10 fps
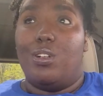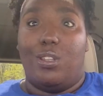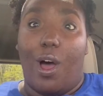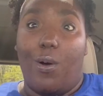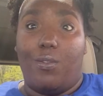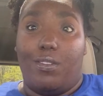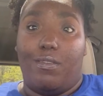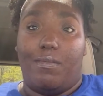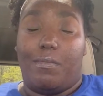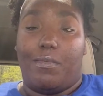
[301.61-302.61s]
loan.
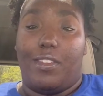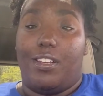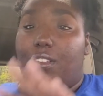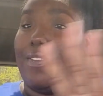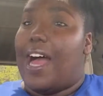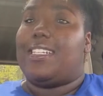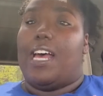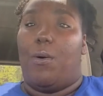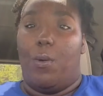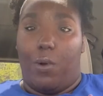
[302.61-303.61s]
So that's
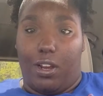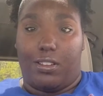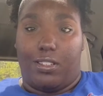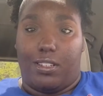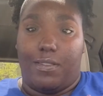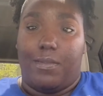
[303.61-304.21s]
how it works.